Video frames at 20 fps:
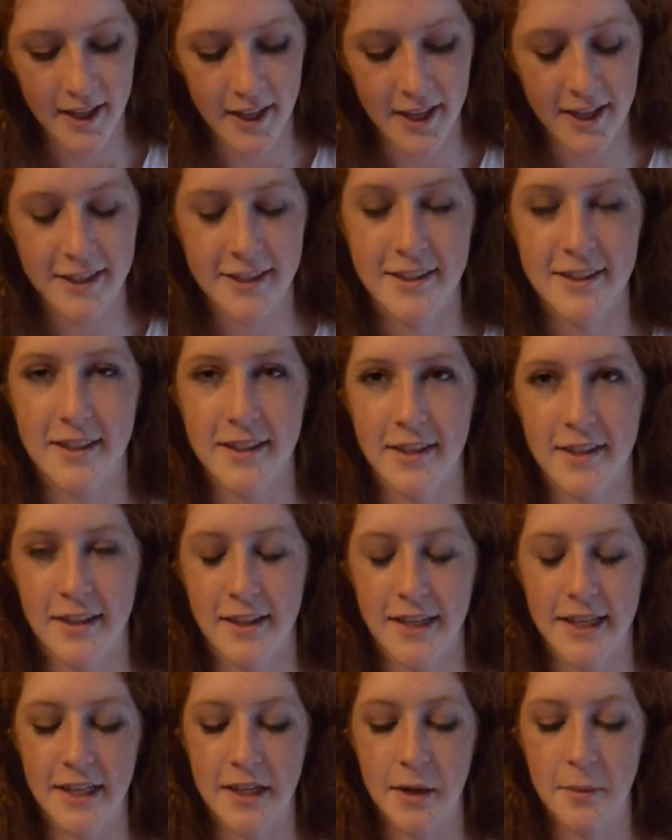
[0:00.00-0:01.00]
It's
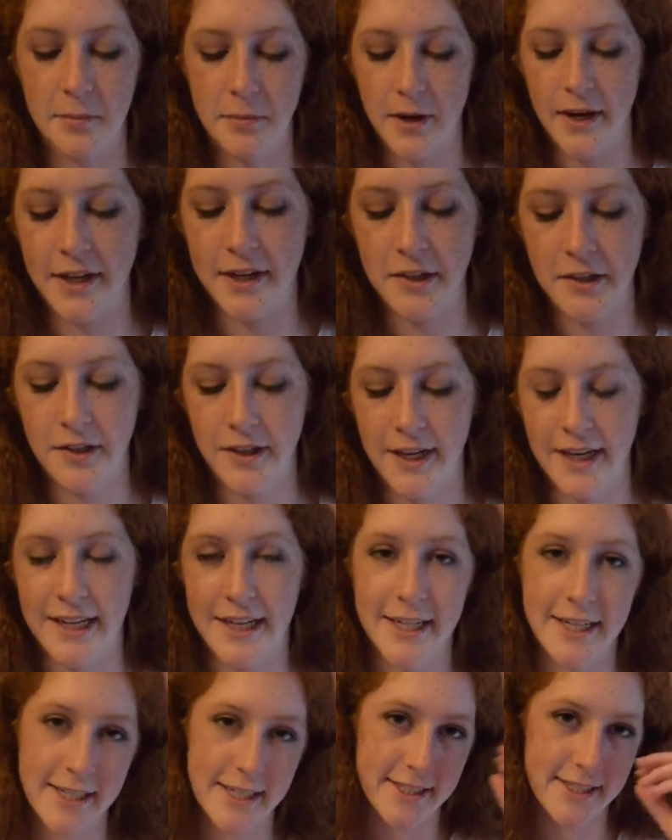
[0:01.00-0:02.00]
like a brightener and
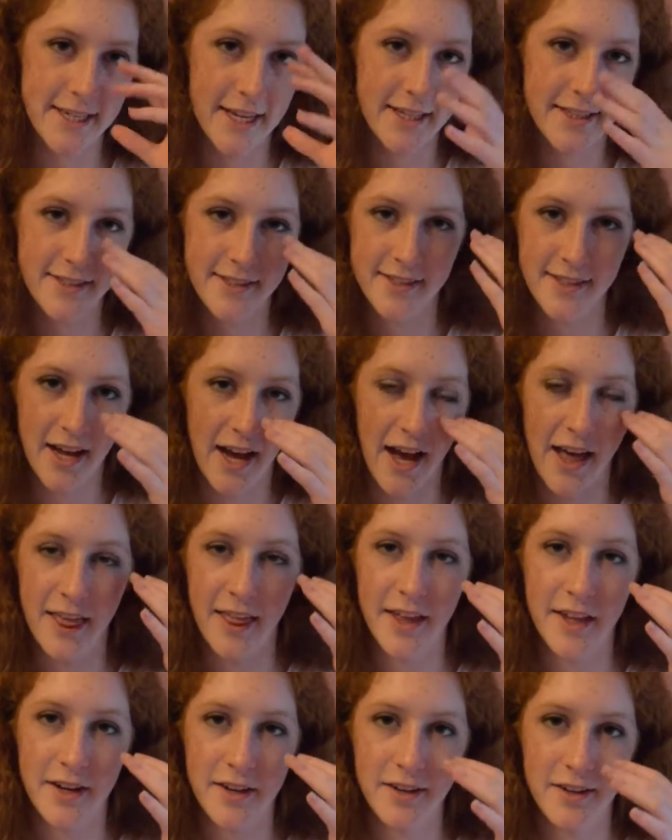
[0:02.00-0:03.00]
an intense
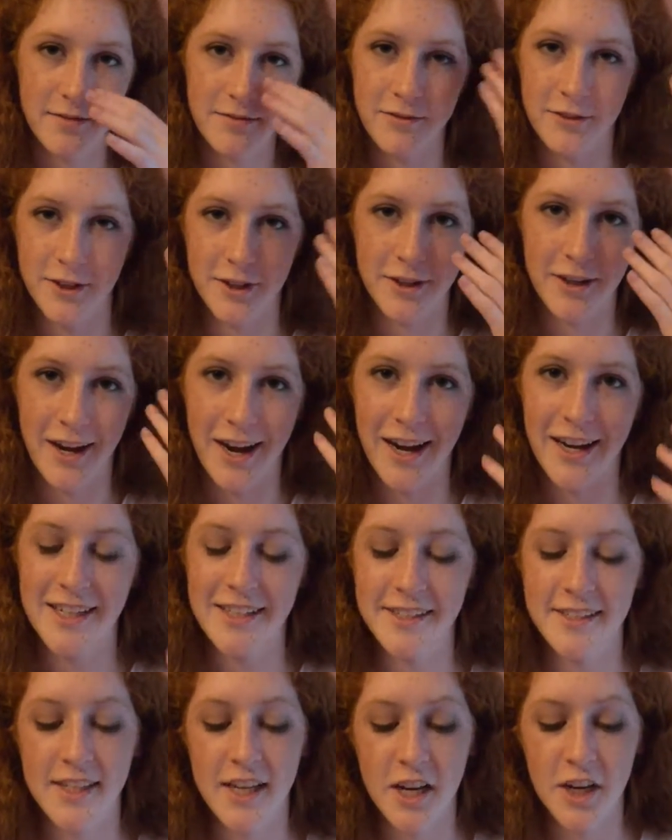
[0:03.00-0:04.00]
highlighter for your
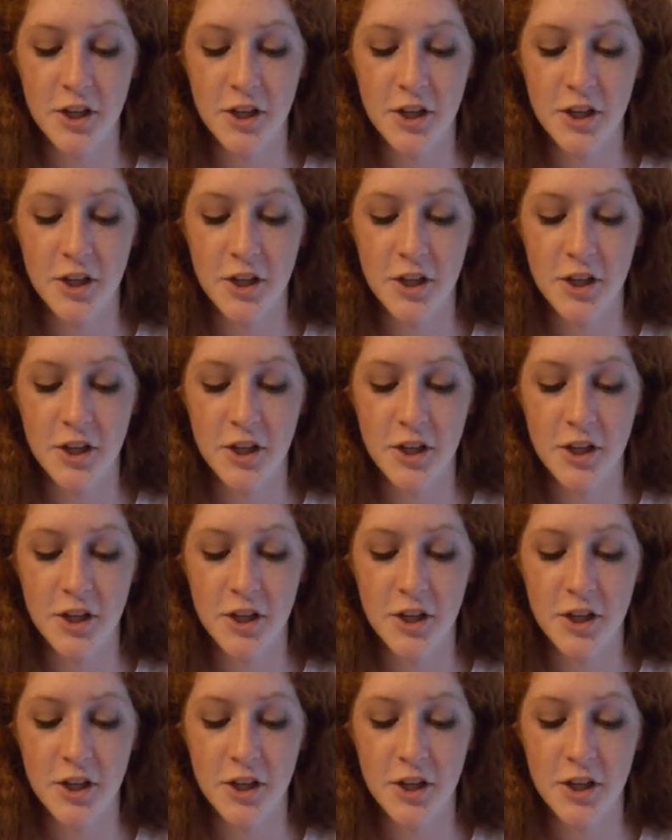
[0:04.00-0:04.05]
eyes.